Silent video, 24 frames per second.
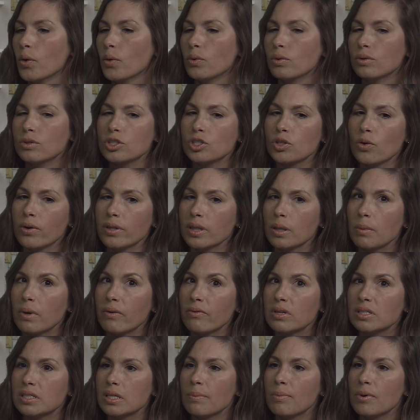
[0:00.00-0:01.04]
showing them
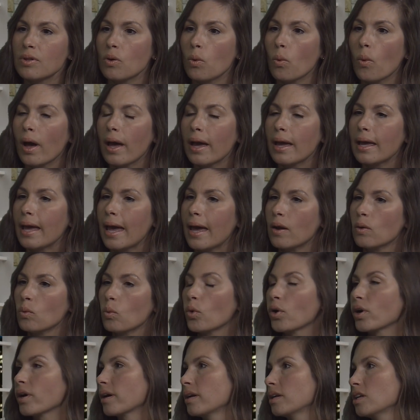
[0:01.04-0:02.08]
every step of the way. And
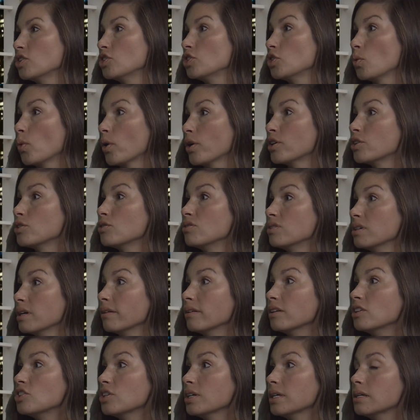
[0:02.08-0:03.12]
we're going to do our due
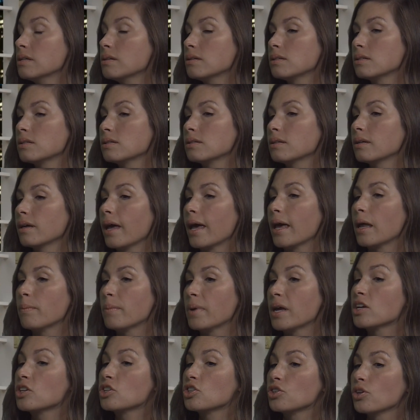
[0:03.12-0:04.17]
diligence and
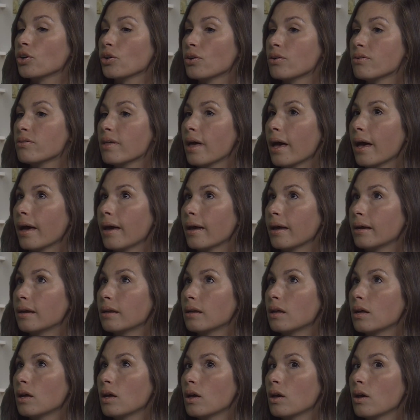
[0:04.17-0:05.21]
make sure that
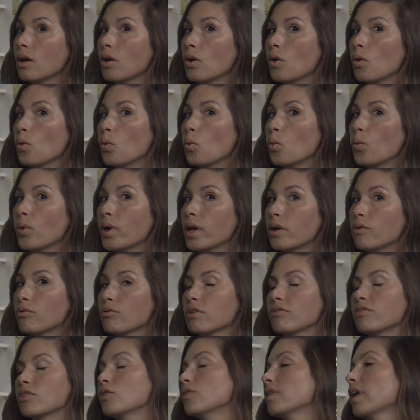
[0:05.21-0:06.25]
we've
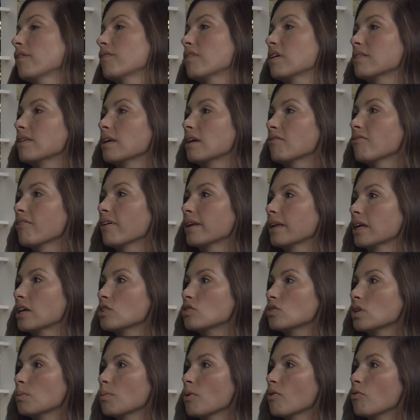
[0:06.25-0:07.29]
reviewed everything
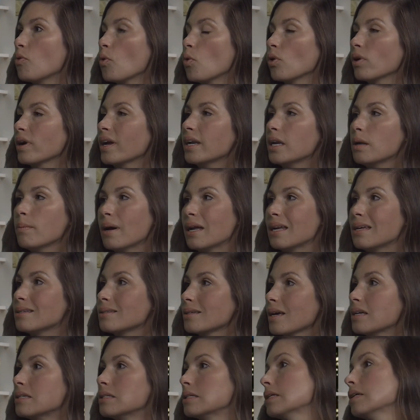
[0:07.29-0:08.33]
financially before anybody
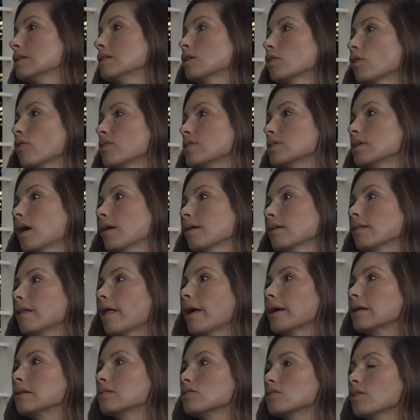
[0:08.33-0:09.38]
signs anything on the dotted
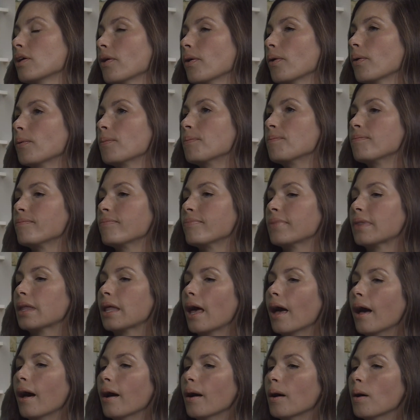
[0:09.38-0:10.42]
line. So
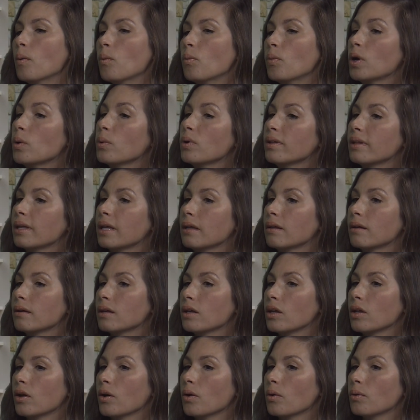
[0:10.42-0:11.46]
we really,
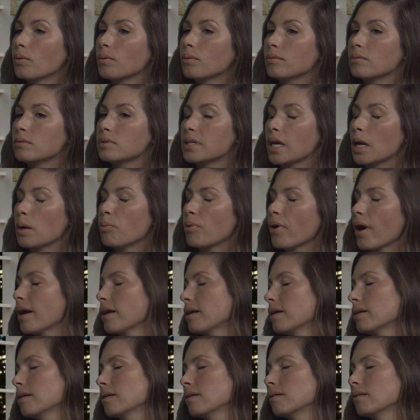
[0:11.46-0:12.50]
take pride
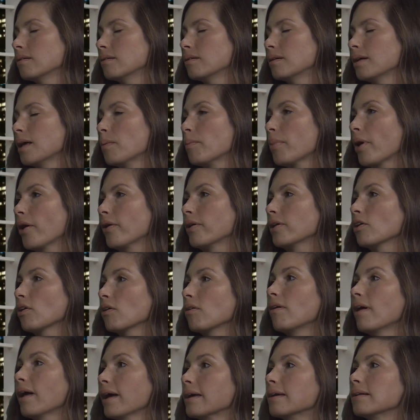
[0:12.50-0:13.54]
in empowering our
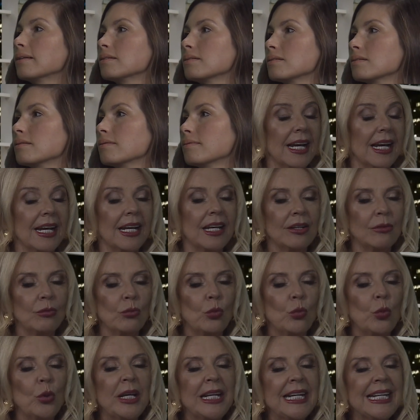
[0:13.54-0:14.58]
clients.
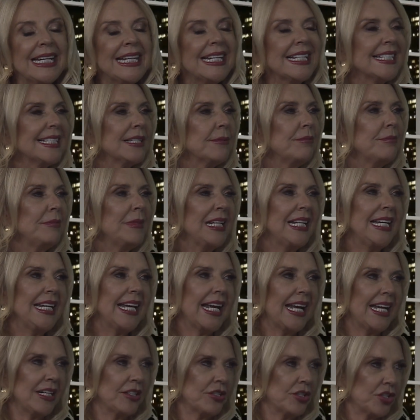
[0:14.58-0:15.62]
And when is
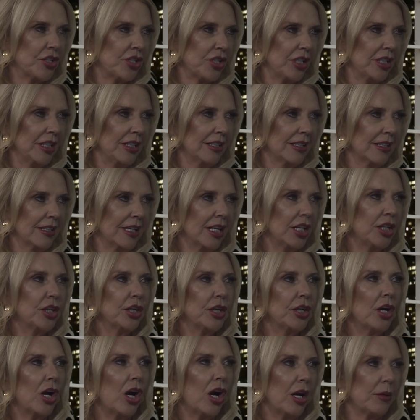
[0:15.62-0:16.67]
mediation a
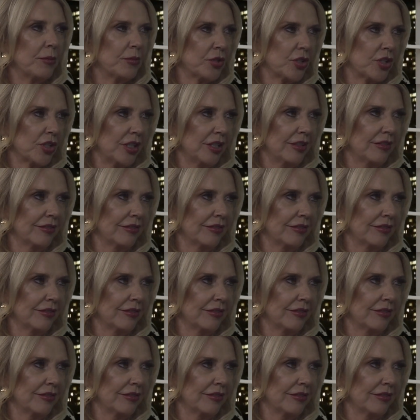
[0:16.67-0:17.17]
good option?